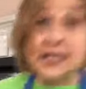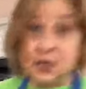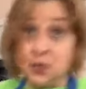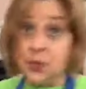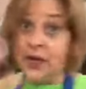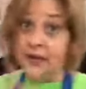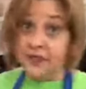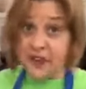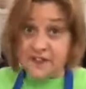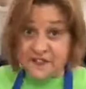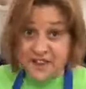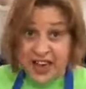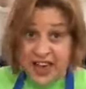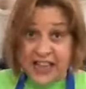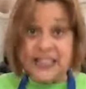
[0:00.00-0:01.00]
we have our
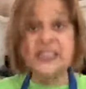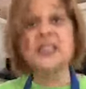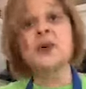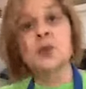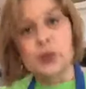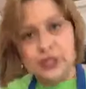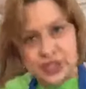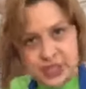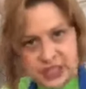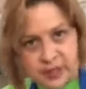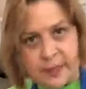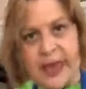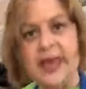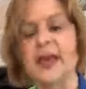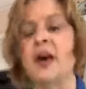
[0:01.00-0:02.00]
fat, which is the
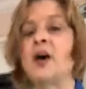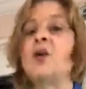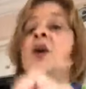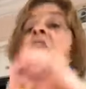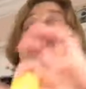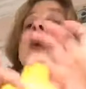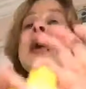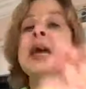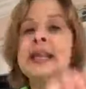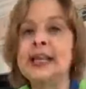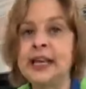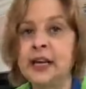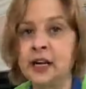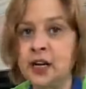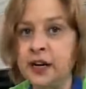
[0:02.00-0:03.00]
mayo, and
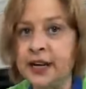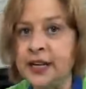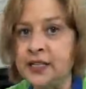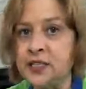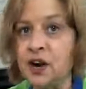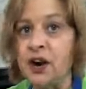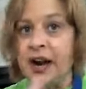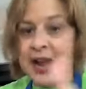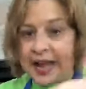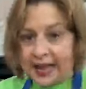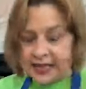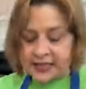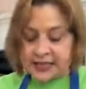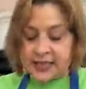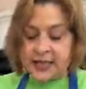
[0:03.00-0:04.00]
here is our
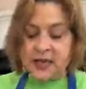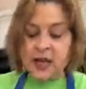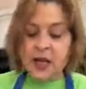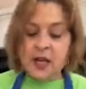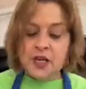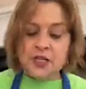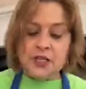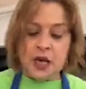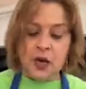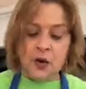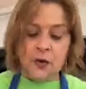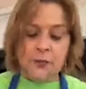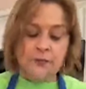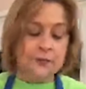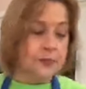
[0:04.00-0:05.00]
acid. So
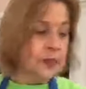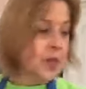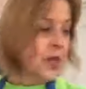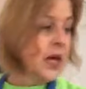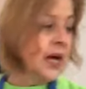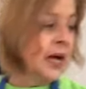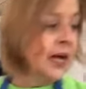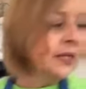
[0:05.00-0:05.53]
a